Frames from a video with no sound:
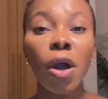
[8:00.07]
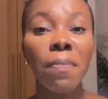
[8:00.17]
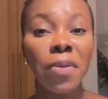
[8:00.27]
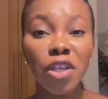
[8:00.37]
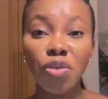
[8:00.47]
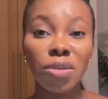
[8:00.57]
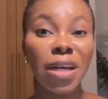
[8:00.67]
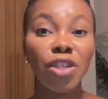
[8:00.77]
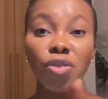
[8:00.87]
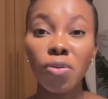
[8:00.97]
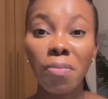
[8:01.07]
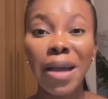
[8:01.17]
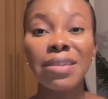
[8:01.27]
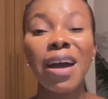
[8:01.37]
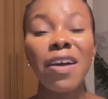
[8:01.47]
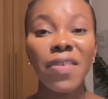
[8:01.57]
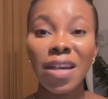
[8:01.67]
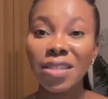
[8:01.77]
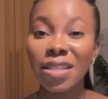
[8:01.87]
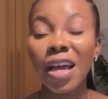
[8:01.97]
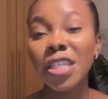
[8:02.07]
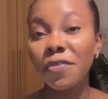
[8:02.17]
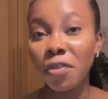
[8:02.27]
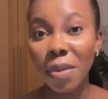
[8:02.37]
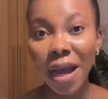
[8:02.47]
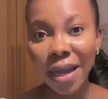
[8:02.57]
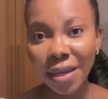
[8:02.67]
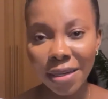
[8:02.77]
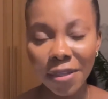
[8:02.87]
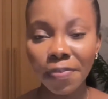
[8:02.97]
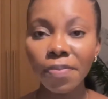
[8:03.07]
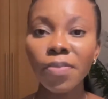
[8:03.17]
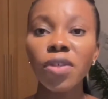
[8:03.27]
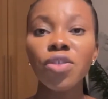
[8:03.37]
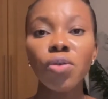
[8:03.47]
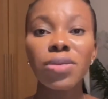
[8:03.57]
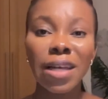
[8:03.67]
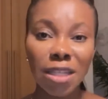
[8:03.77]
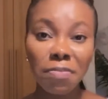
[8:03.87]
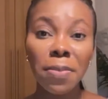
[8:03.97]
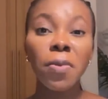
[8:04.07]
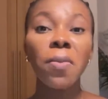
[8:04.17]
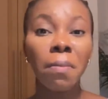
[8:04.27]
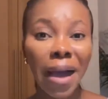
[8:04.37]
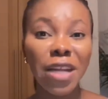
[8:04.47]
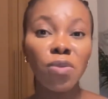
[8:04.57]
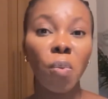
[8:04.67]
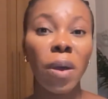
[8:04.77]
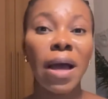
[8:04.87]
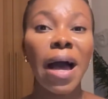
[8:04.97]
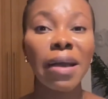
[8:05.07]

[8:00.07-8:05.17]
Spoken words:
history that you might have aside from acne. So certain people might require acne